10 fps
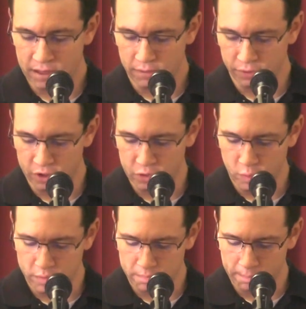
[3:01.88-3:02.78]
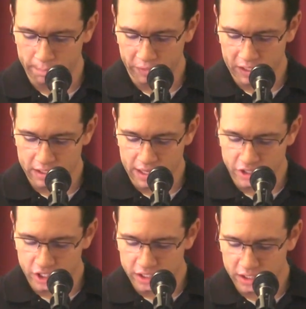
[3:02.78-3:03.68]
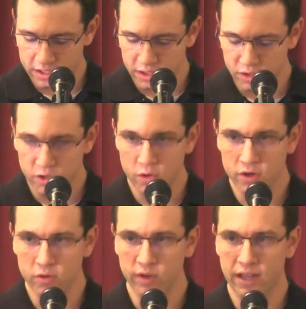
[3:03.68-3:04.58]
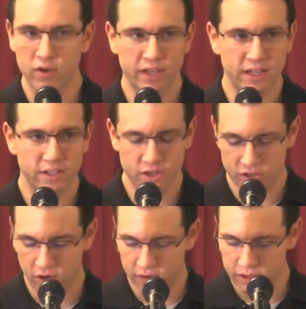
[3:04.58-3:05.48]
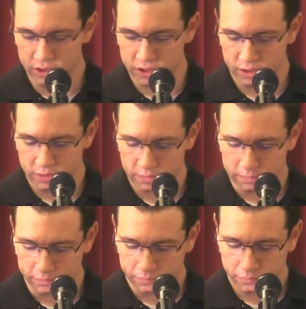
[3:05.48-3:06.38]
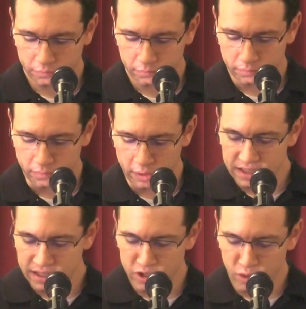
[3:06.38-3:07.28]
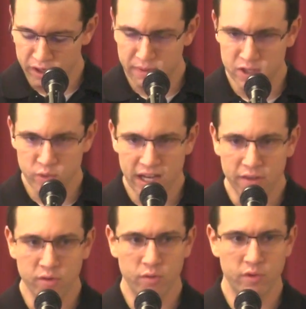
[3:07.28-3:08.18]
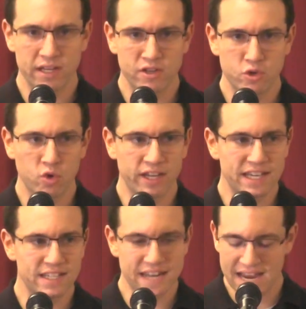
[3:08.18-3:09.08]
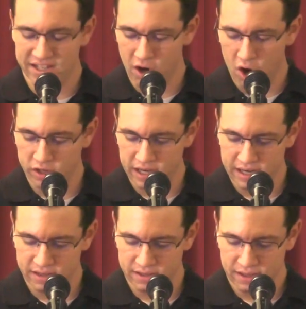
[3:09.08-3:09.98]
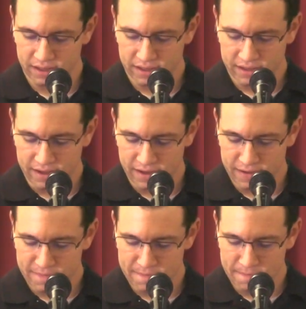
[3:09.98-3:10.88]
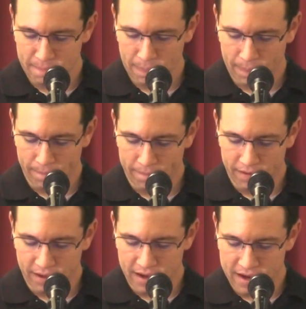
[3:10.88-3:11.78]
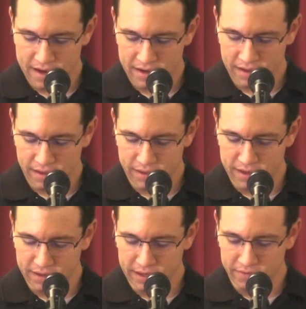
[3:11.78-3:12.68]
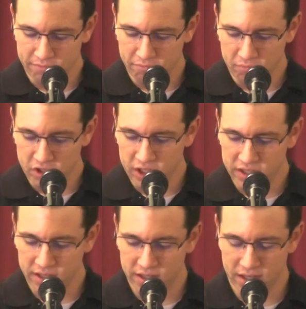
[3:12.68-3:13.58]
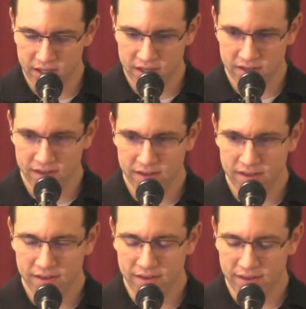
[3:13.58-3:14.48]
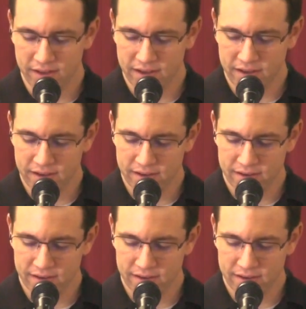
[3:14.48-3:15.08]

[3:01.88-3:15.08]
The first one is that Jesus endured without getting discouraged enduring means we get through, we endure easy days and hard days. Um, I think that Jesus, he uh,